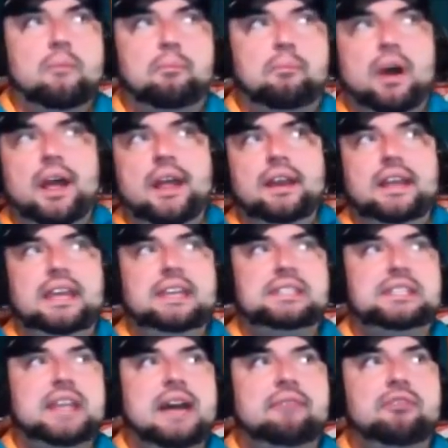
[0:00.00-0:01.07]
but
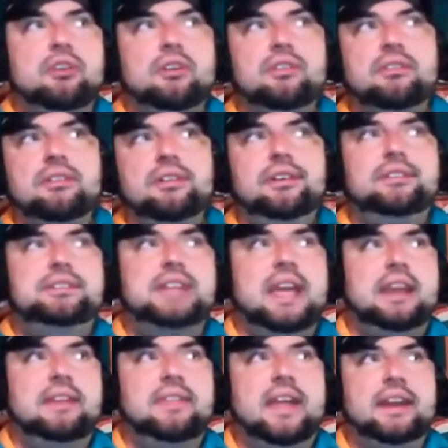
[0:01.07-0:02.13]
he's never
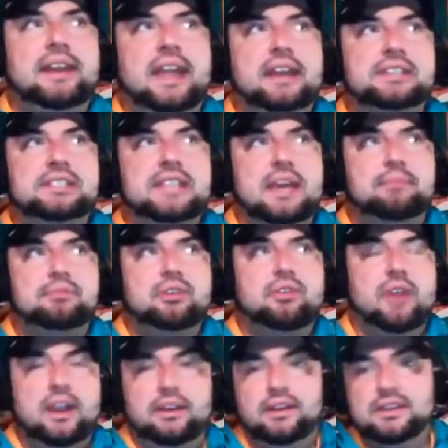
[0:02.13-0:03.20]
taken that next step to
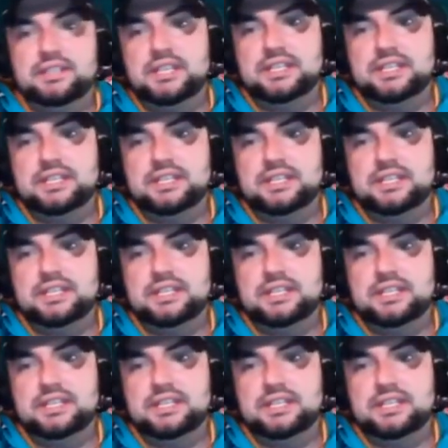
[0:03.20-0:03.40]
greatness.